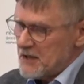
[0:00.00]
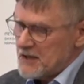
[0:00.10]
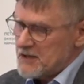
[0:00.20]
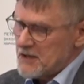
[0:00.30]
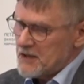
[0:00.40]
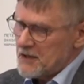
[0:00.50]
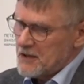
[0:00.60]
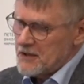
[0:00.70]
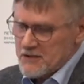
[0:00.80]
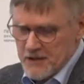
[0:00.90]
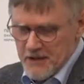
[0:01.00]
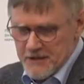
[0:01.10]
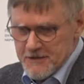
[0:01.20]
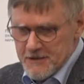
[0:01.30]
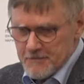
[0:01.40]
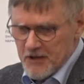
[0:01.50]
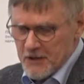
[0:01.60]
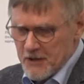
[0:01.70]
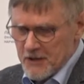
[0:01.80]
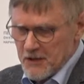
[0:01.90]
these in incidents.
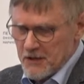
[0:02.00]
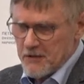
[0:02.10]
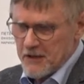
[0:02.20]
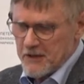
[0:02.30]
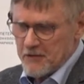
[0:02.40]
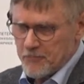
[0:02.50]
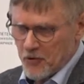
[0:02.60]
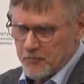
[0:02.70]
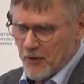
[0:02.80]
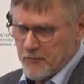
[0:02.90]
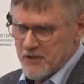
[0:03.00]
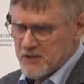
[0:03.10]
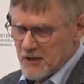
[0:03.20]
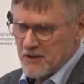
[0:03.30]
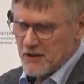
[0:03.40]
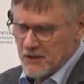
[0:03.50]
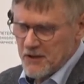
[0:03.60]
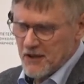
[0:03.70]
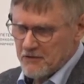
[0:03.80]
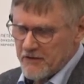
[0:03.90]
And in, then the problem is that in
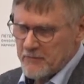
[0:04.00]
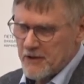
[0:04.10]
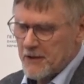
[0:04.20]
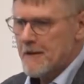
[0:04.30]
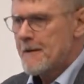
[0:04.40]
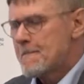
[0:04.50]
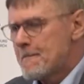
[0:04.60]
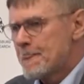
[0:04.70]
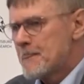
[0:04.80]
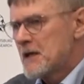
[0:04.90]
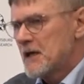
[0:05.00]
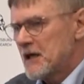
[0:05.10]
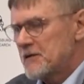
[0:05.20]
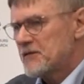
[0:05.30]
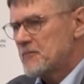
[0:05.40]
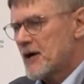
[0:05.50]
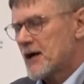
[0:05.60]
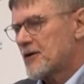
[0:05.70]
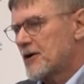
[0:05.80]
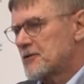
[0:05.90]
young women, if the
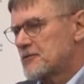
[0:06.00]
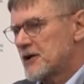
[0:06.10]
background